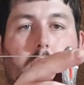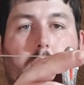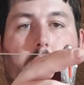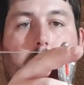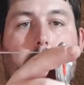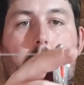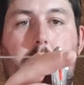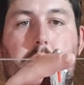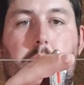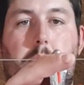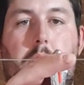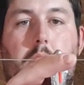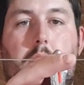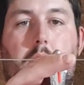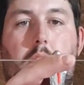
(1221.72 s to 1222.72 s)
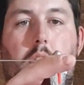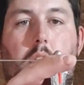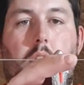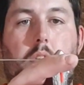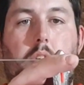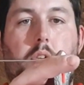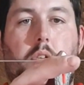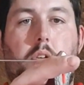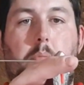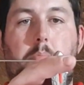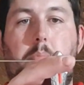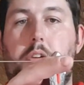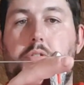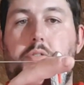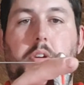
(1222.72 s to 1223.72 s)
guesstimate it, or you can
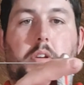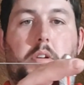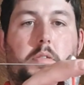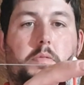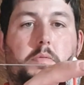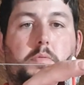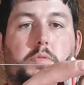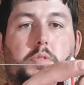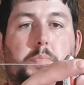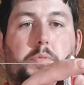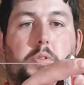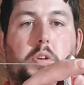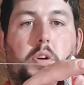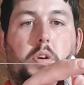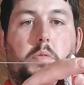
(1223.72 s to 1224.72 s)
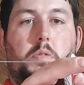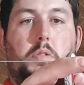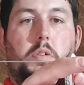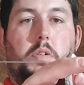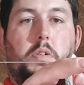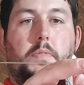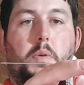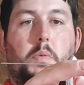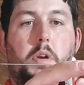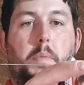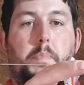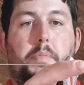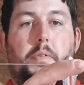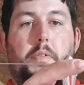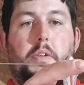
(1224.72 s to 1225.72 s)
measure it. It's up to you. If you want it,
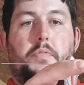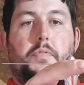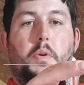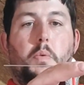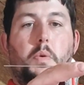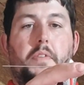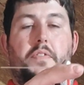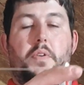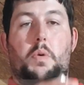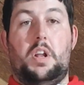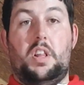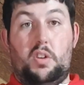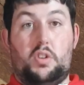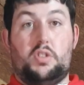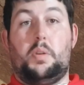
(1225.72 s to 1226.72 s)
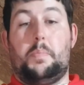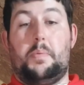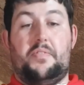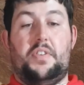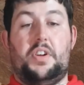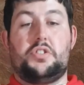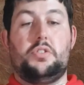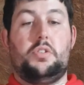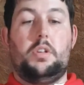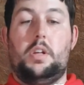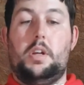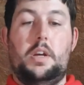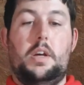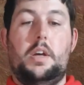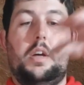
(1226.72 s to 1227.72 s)
if you want it look to professional,
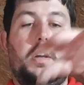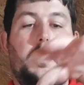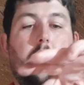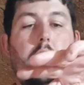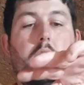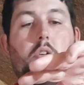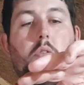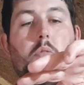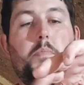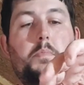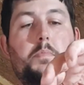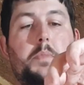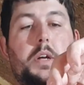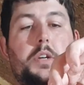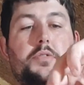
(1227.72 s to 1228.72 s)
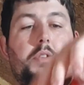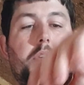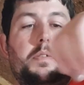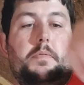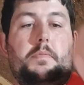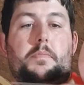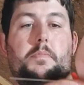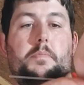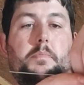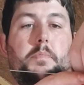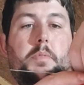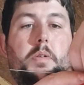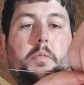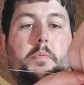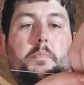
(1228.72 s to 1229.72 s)
then you measure it.
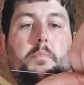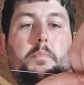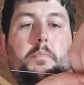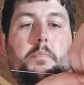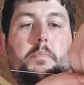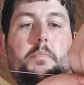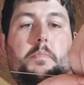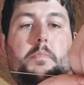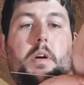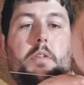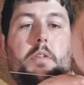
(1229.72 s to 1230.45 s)
But I